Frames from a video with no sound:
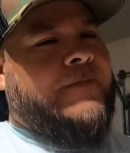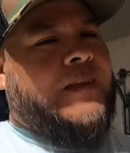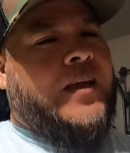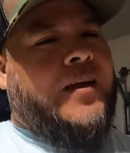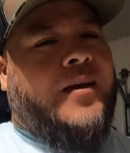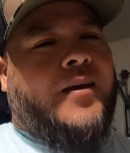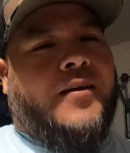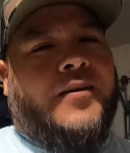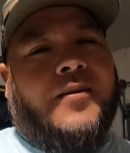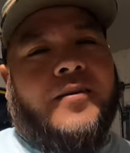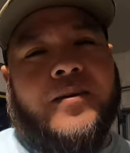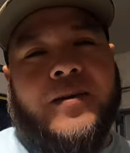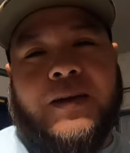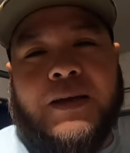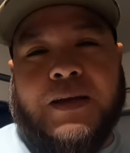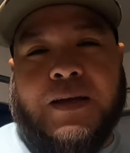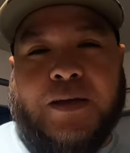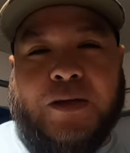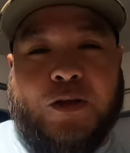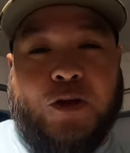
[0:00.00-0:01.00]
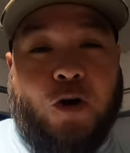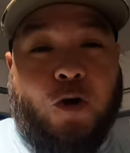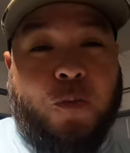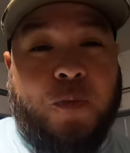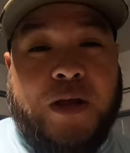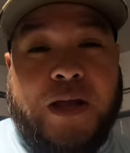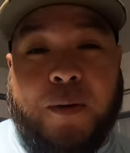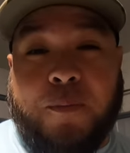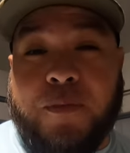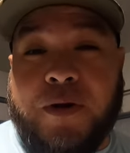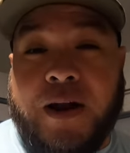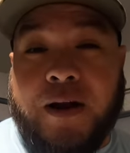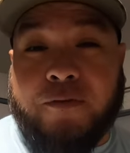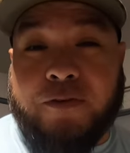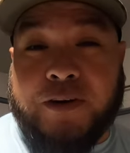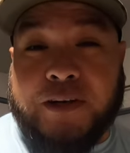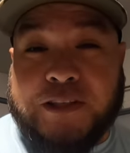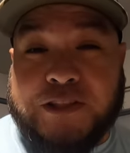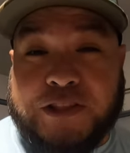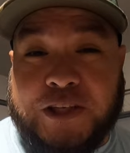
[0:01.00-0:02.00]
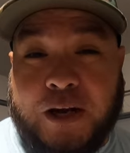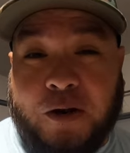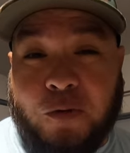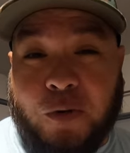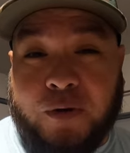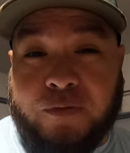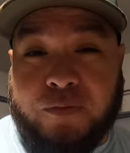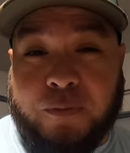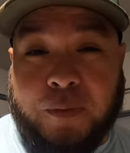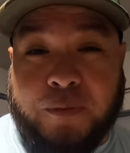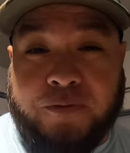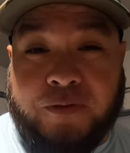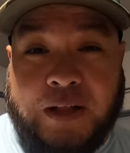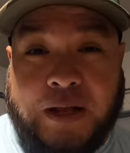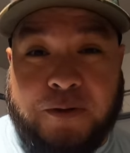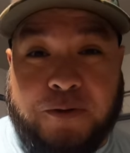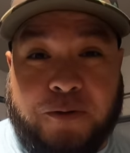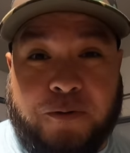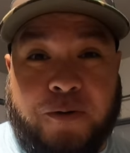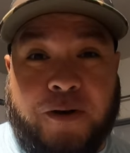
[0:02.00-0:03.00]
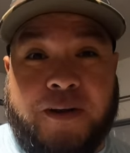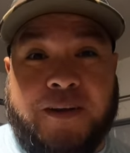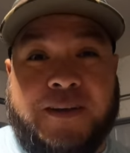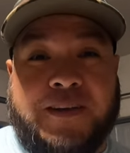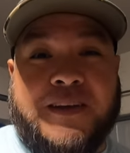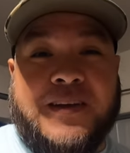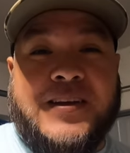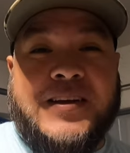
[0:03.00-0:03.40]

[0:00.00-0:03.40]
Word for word: Hey, you know me, I'm never gonna shy away from a flounder, right?